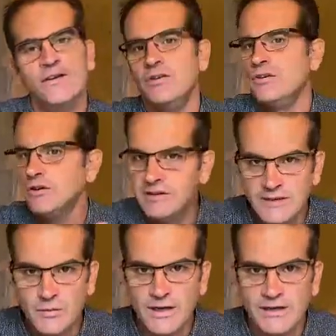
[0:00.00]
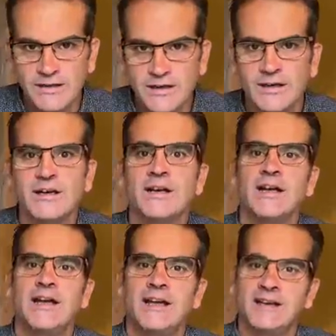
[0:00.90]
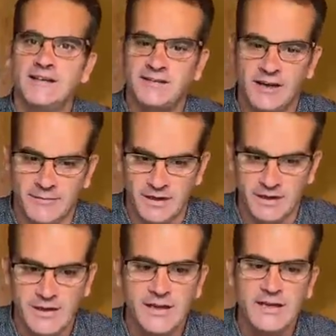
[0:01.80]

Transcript: Not in winter, in summer.